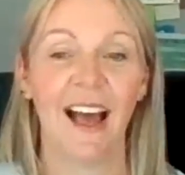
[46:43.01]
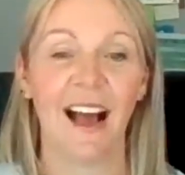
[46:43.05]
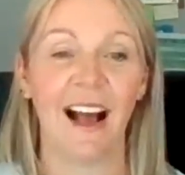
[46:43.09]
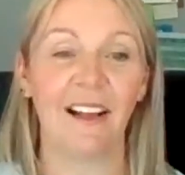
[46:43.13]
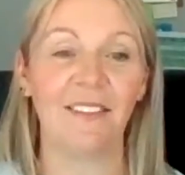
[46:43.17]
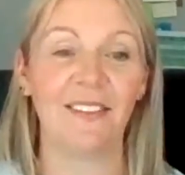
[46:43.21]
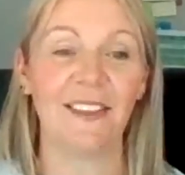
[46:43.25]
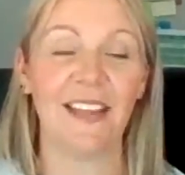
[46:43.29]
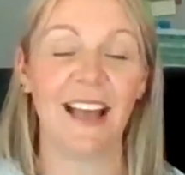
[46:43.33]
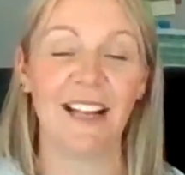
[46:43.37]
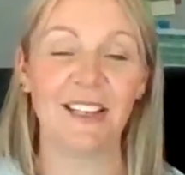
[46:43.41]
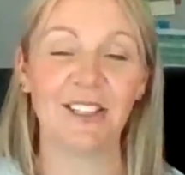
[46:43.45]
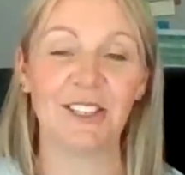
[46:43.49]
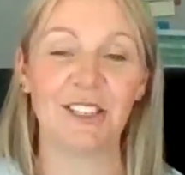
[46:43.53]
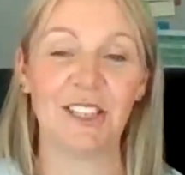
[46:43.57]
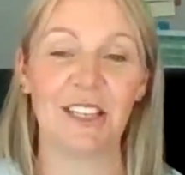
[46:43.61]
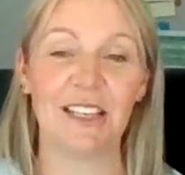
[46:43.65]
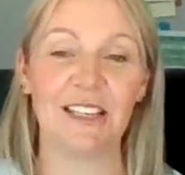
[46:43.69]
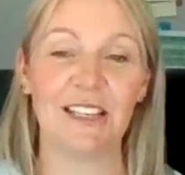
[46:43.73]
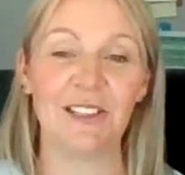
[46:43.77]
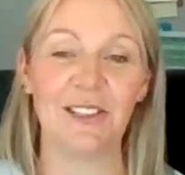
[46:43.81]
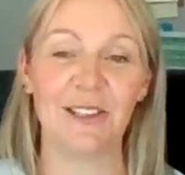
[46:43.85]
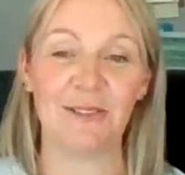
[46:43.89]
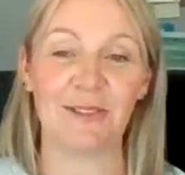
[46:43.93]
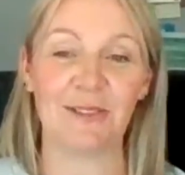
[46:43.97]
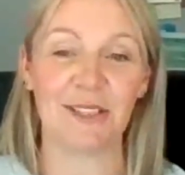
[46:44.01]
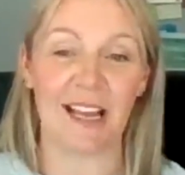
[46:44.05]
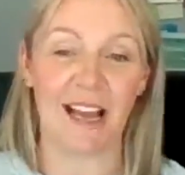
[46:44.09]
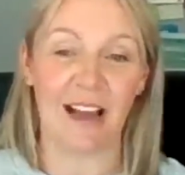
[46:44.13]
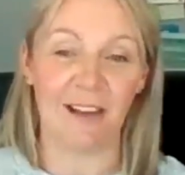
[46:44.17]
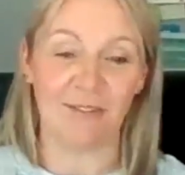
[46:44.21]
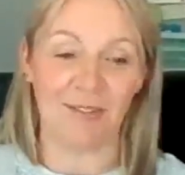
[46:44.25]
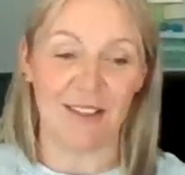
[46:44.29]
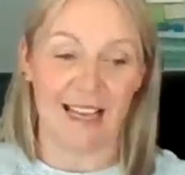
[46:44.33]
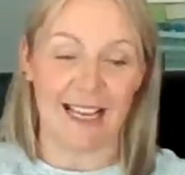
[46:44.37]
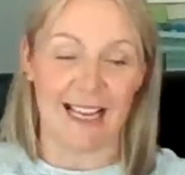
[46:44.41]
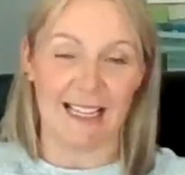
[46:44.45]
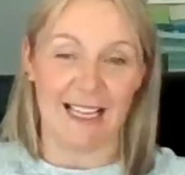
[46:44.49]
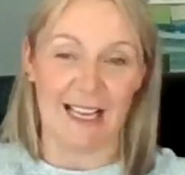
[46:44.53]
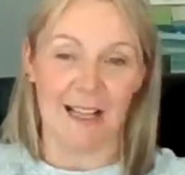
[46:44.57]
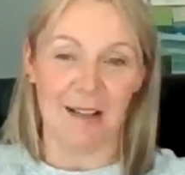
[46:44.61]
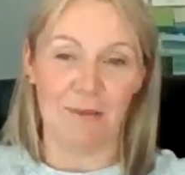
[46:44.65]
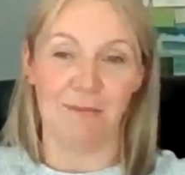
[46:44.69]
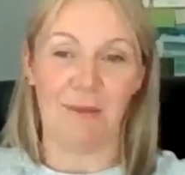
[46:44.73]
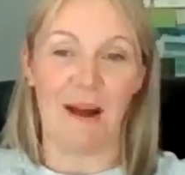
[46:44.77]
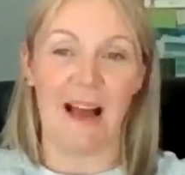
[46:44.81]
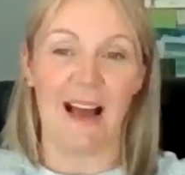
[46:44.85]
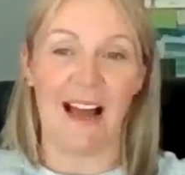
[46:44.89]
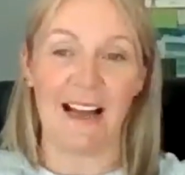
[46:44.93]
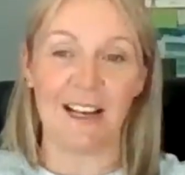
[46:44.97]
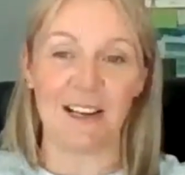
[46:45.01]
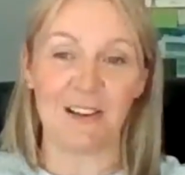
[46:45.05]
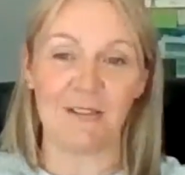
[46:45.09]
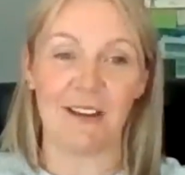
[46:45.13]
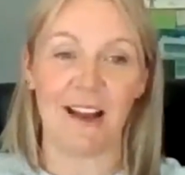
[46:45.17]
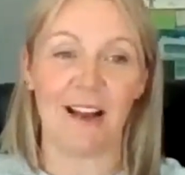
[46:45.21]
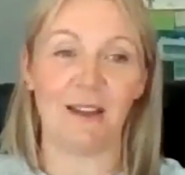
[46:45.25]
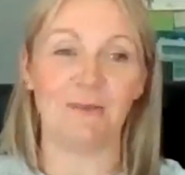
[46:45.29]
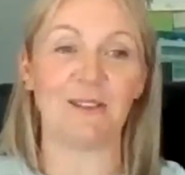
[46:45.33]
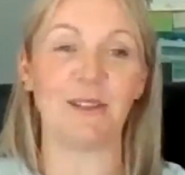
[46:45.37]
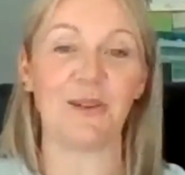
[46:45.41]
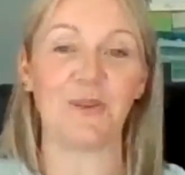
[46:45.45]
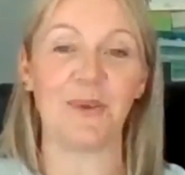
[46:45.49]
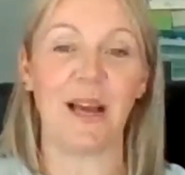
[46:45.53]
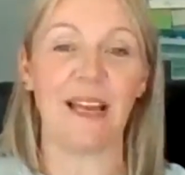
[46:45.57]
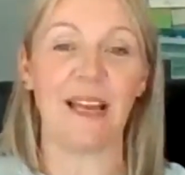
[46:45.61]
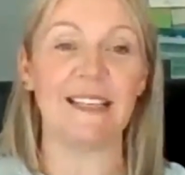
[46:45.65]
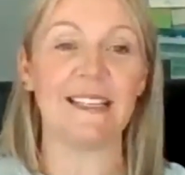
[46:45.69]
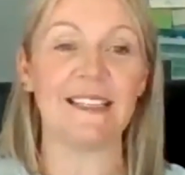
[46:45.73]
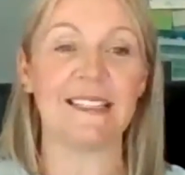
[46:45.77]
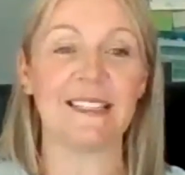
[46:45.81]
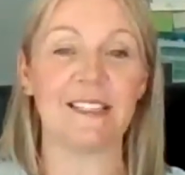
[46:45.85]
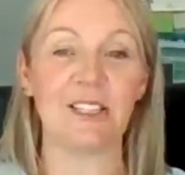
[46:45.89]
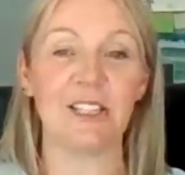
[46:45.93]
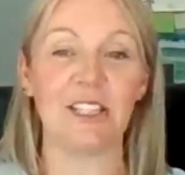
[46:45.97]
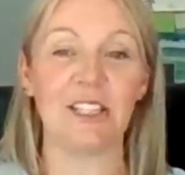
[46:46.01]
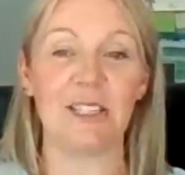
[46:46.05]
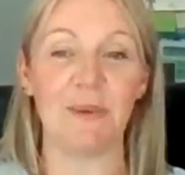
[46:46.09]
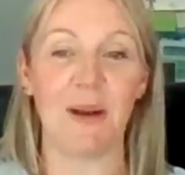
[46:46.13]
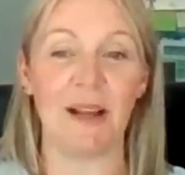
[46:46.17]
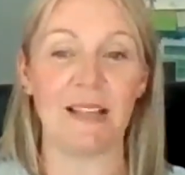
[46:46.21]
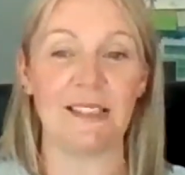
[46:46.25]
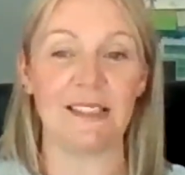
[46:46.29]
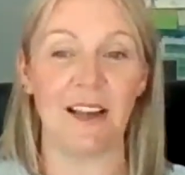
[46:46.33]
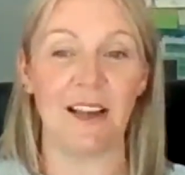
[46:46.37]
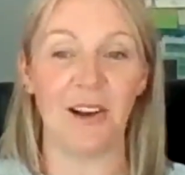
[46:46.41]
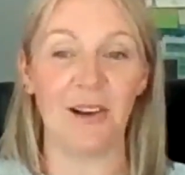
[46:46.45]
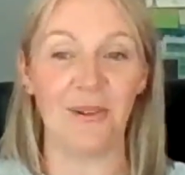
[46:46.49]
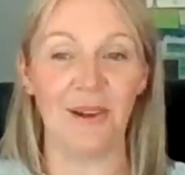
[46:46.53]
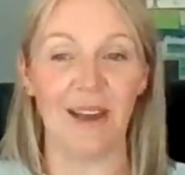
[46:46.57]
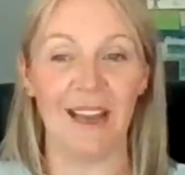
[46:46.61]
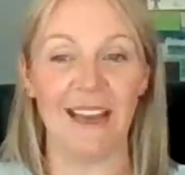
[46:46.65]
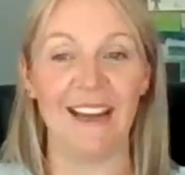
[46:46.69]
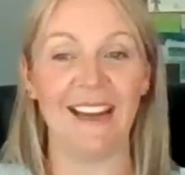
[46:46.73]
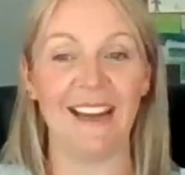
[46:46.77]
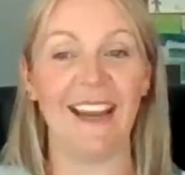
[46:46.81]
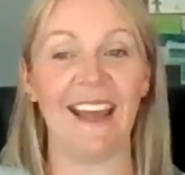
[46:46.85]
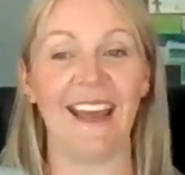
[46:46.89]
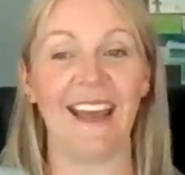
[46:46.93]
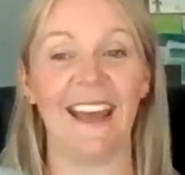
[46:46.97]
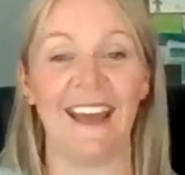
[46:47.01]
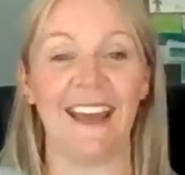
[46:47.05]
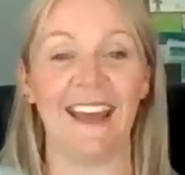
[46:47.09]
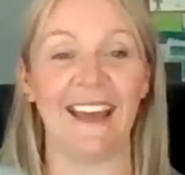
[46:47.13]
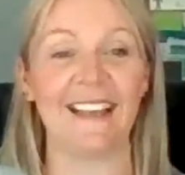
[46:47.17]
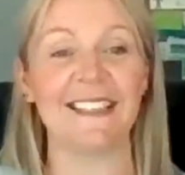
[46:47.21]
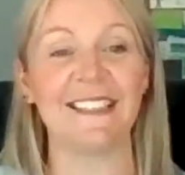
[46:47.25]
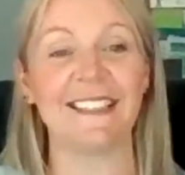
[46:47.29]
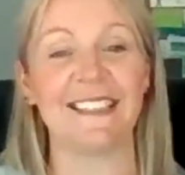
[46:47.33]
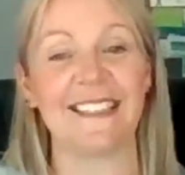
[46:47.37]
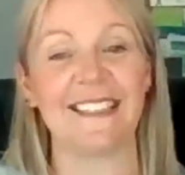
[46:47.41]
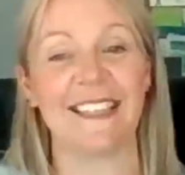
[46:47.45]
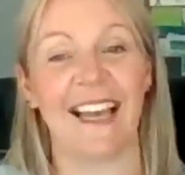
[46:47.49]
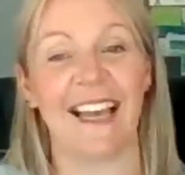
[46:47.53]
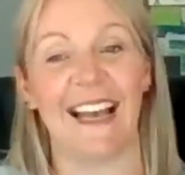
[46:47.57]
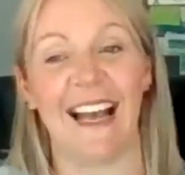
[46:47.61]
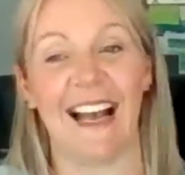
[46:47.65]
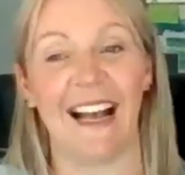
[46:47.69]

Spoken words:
And then she used to have like a little bag around her waist, and she went, "Oh, there it is."